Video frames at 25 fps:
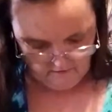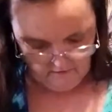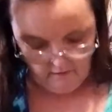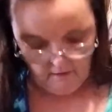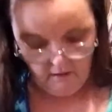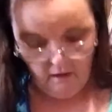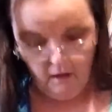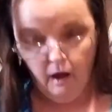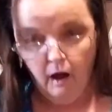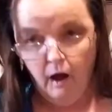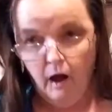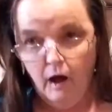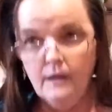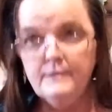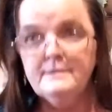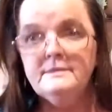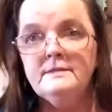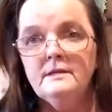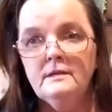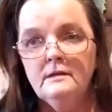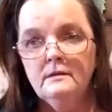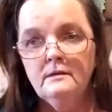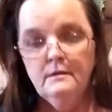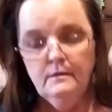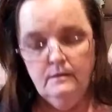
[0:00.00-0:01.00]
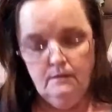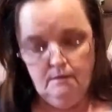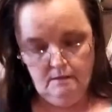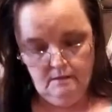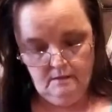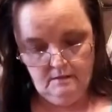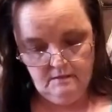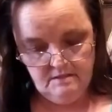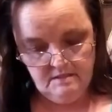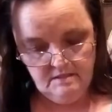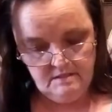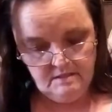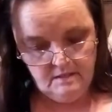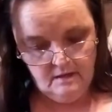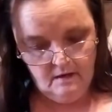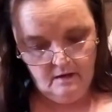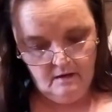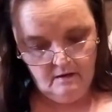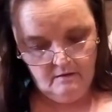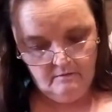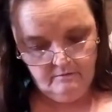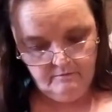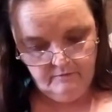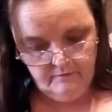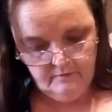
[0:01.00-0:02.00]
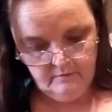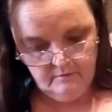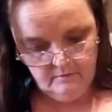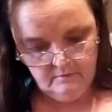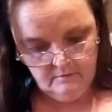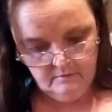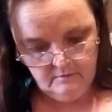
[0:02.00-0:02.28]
a lot of stuff.